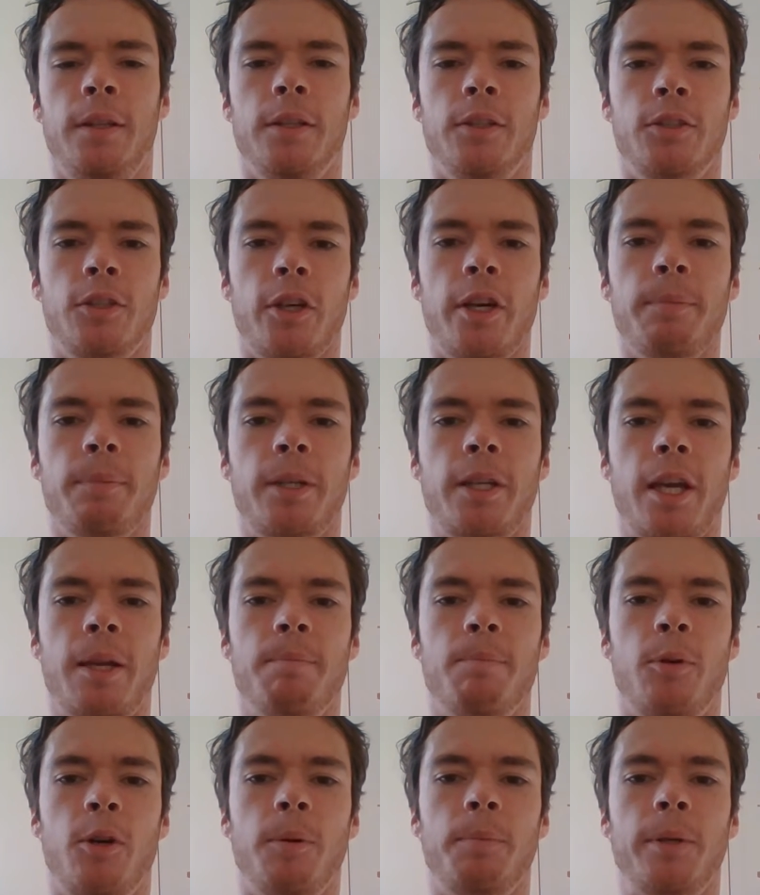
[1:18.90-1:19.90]
The site
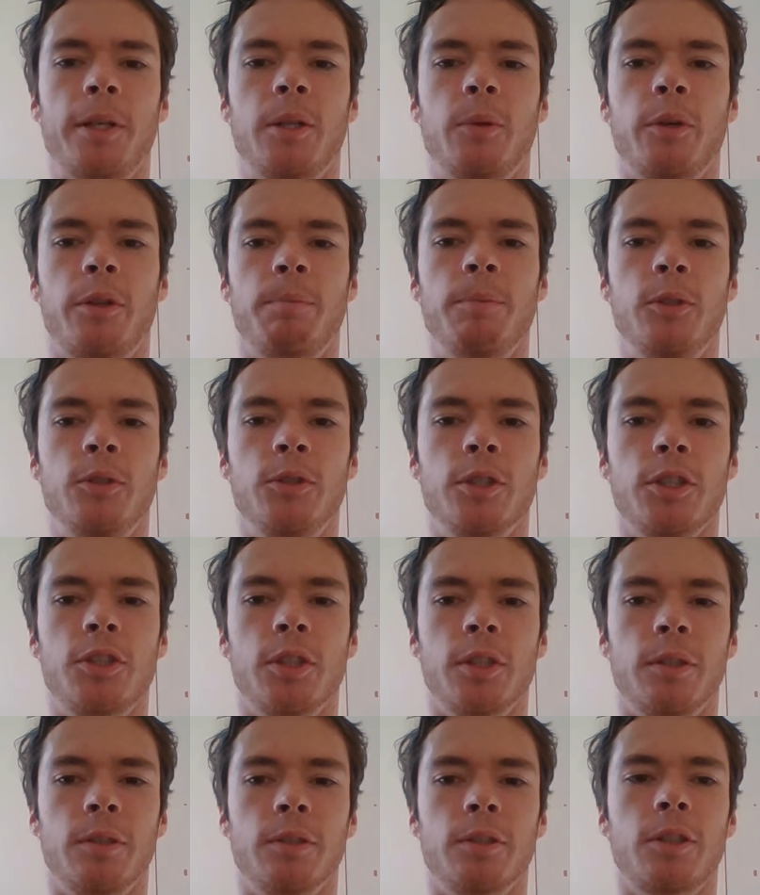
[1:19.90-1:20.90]
became popular with
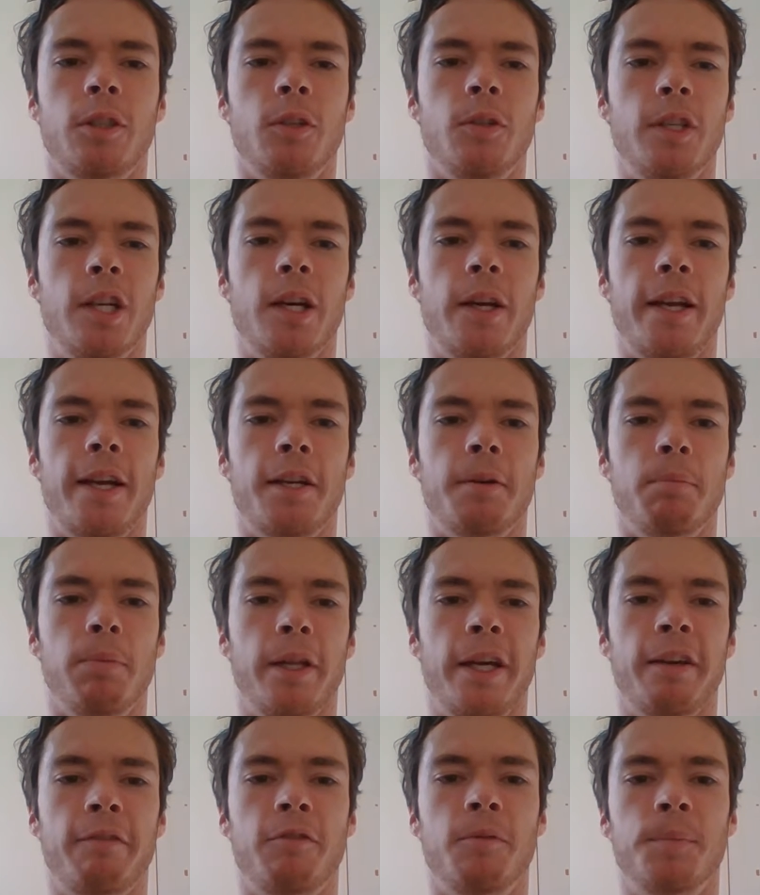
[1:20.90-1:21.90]
musicians who now had a
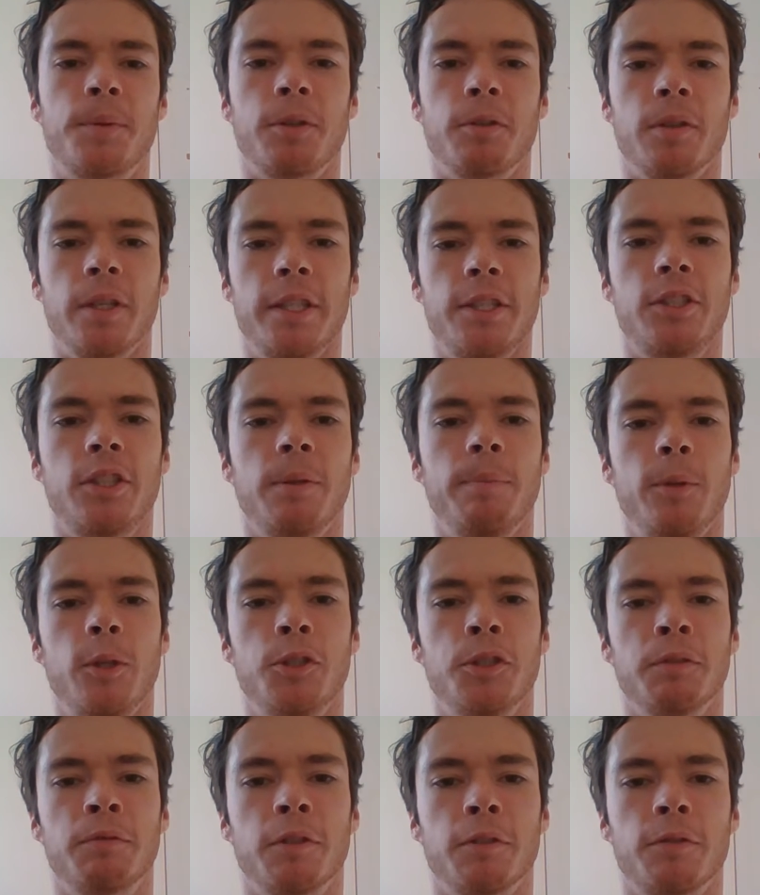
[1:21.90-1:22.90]
platform to release their
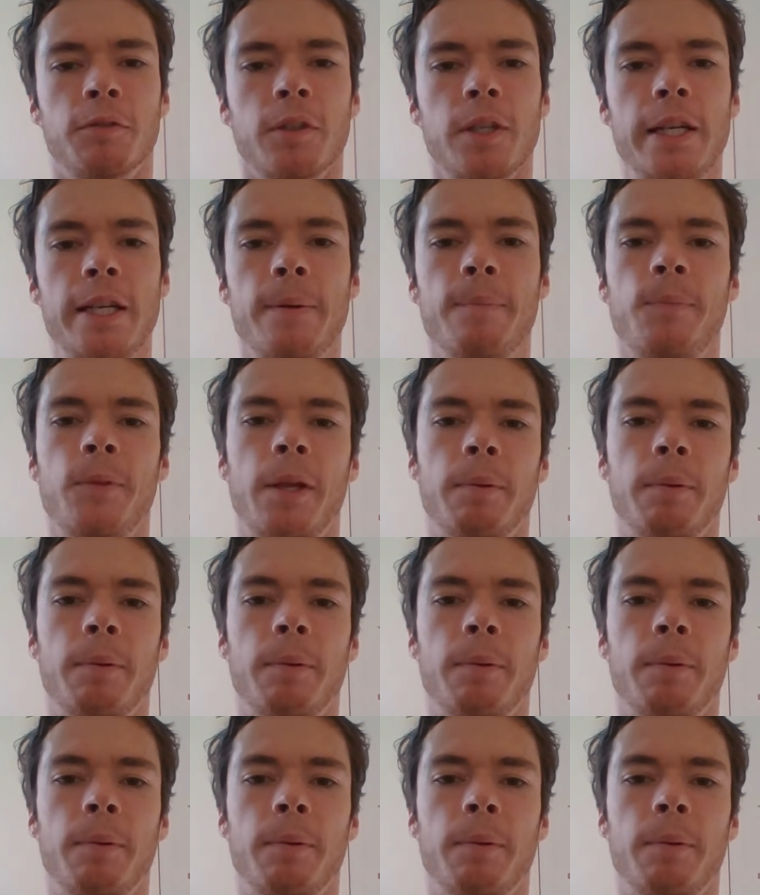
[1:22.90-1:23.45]
music for free